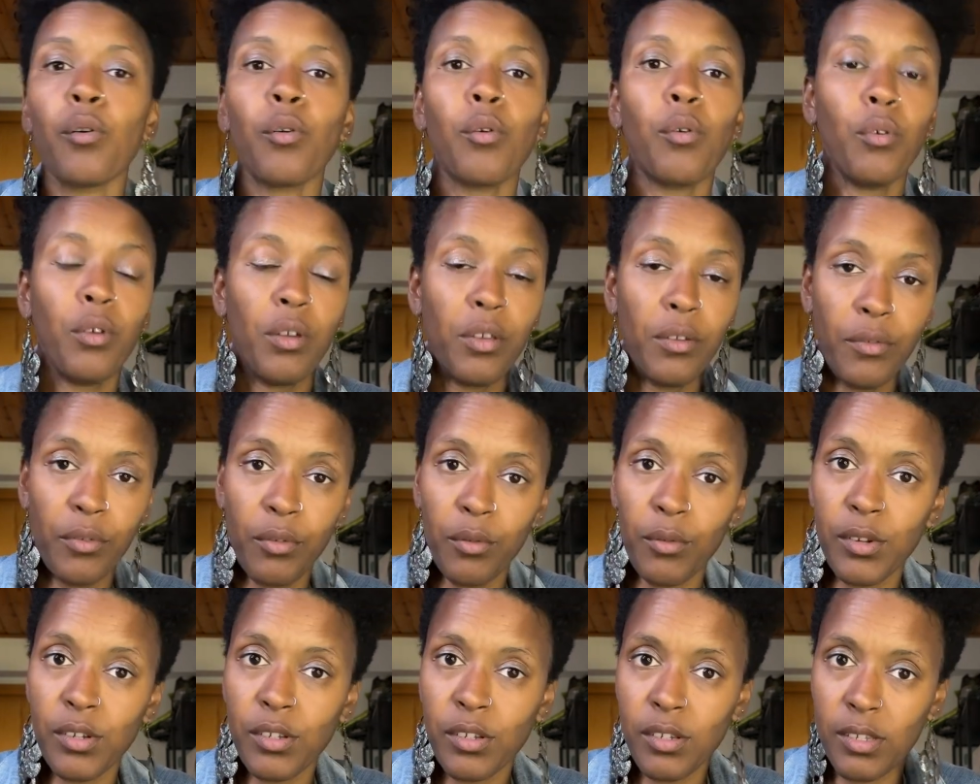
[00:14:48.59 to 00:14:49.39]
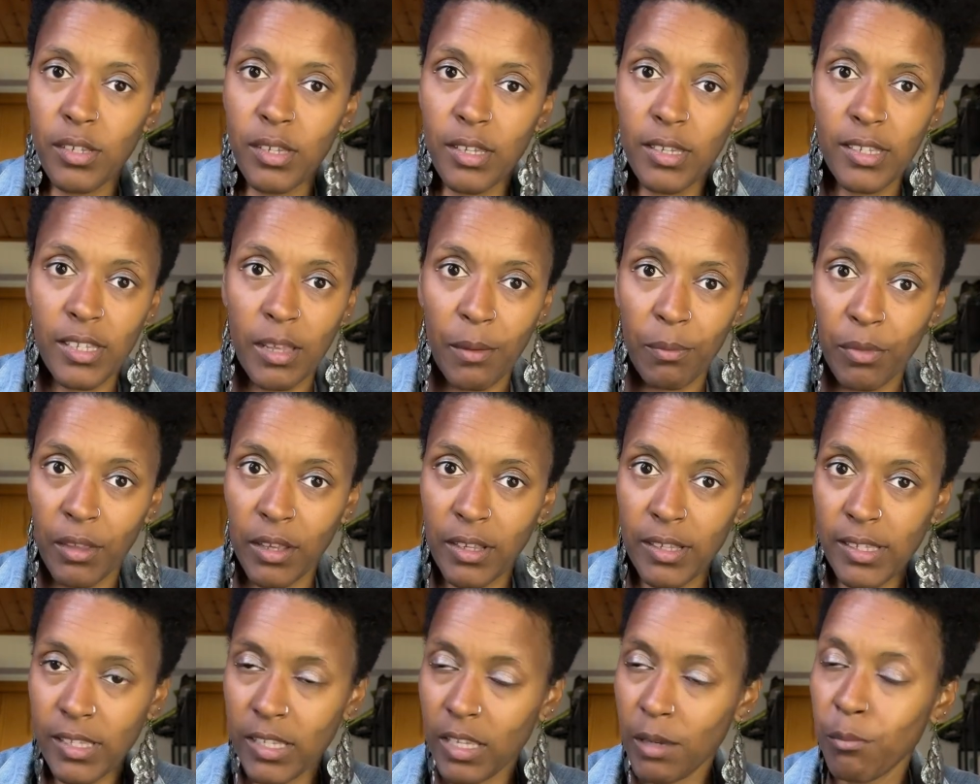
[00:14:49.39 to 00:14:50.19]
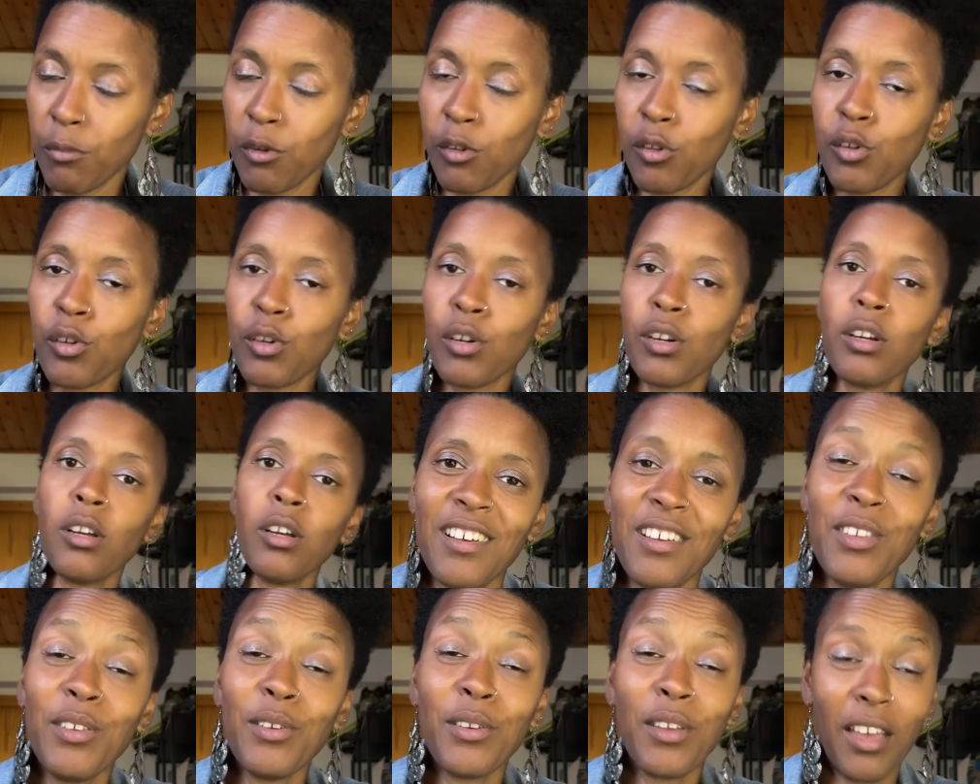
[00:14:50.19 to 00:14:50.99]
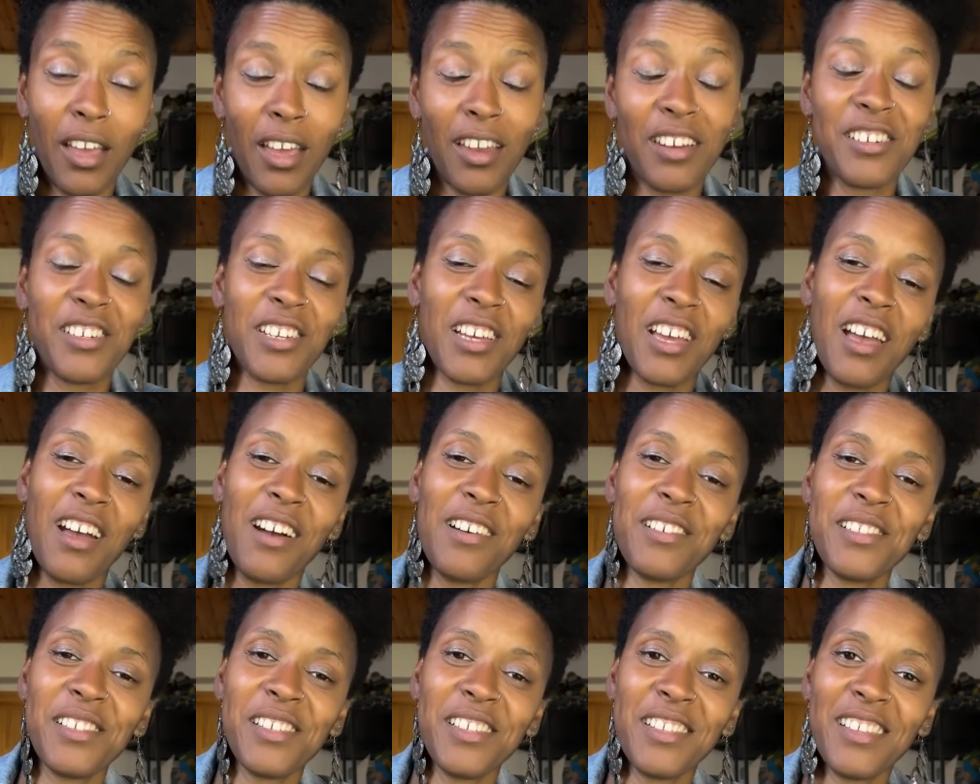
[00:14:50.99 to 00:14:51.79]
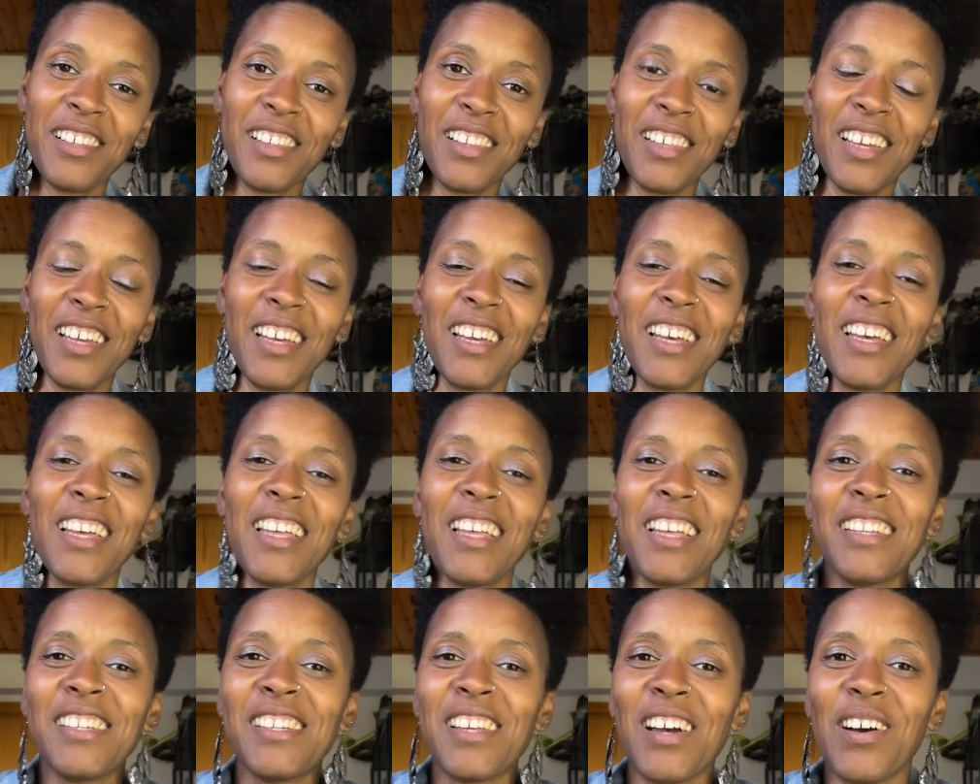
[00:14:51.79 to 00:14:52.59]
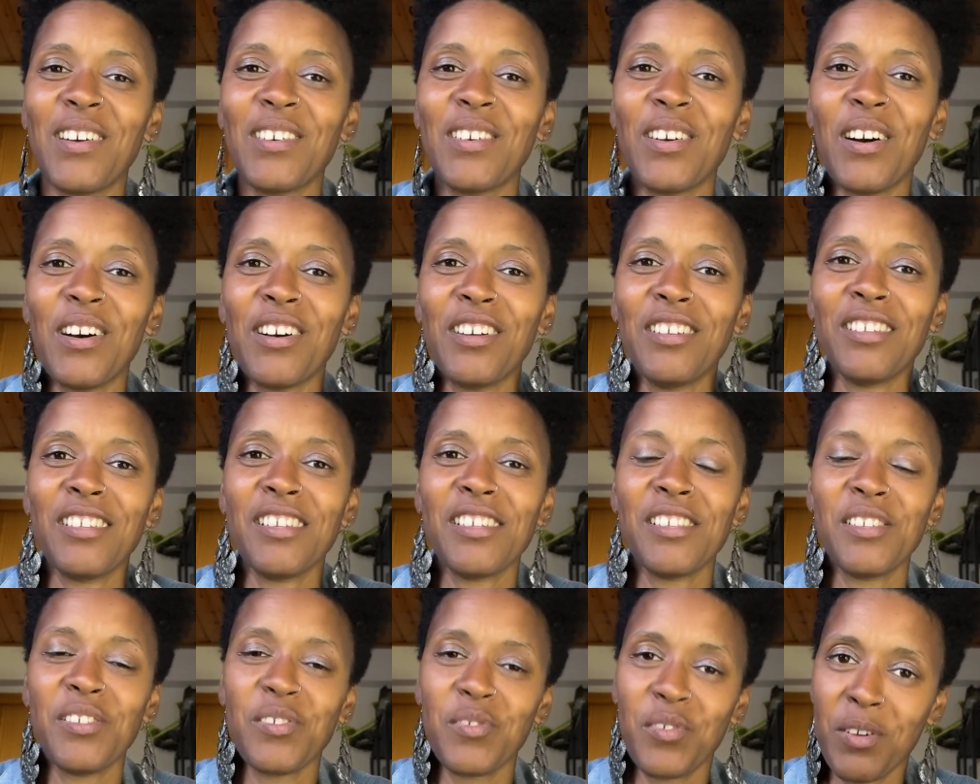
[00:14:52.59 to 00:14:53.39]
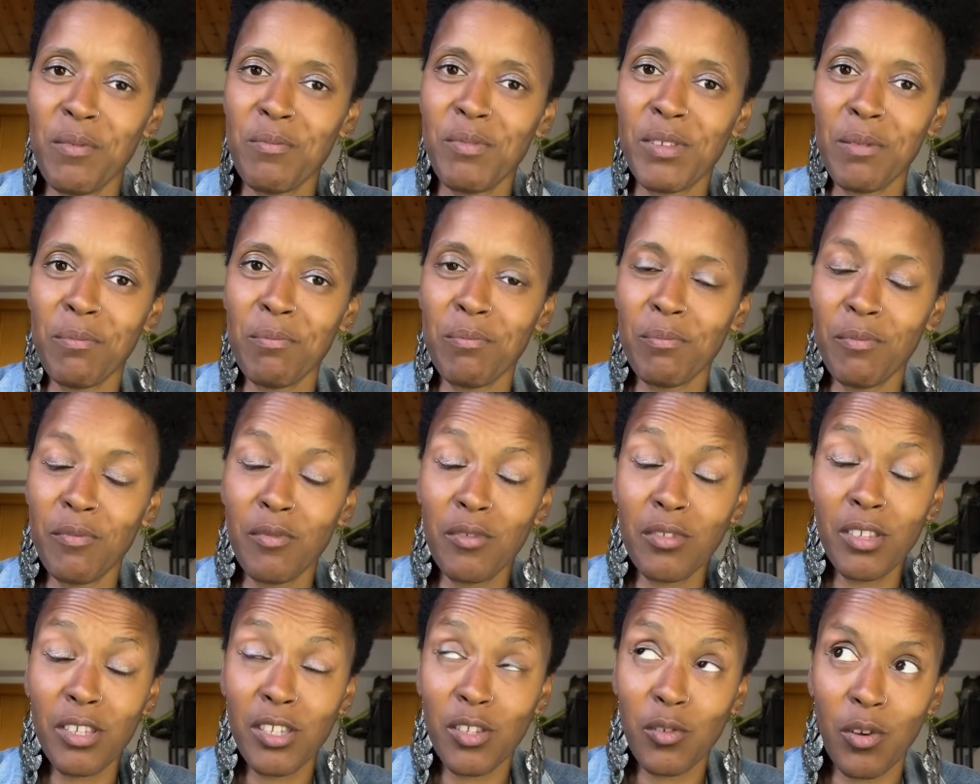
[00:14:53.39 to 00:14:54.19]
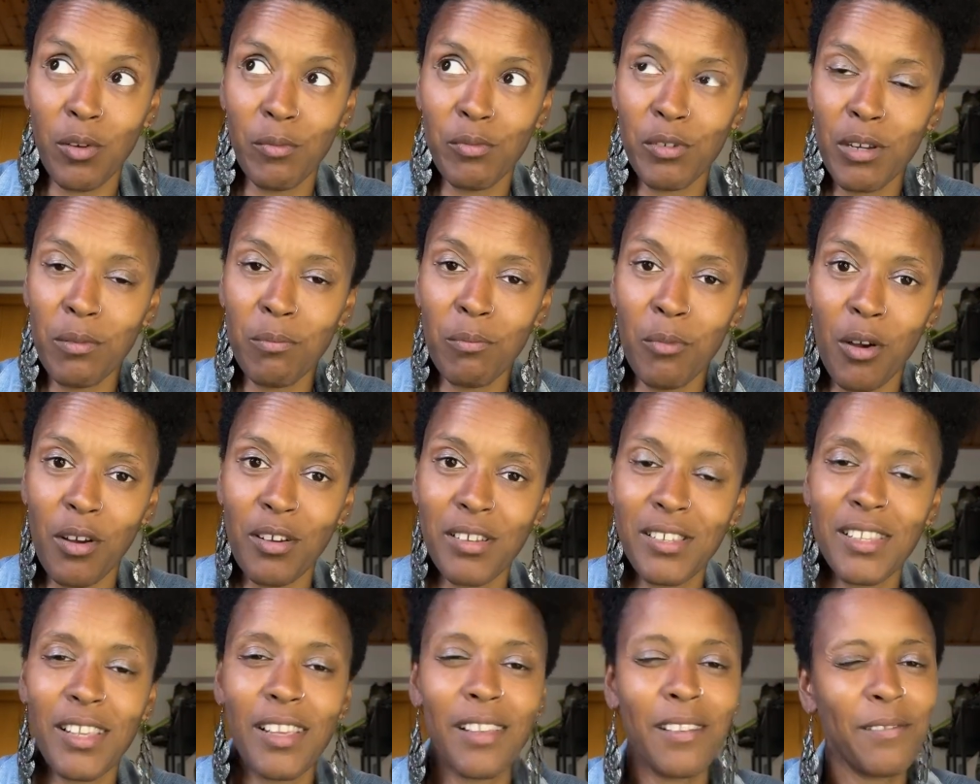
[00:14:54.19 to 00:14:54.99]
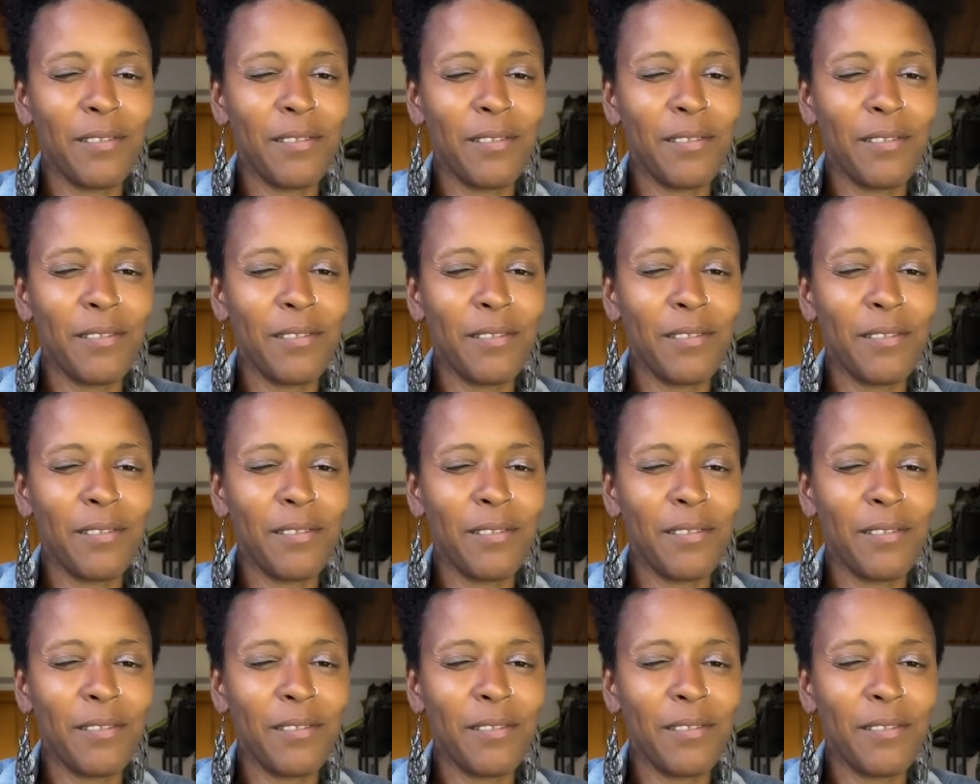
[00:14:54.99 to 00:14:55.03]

or if you want to see something similar, you can check out the link down on the description box.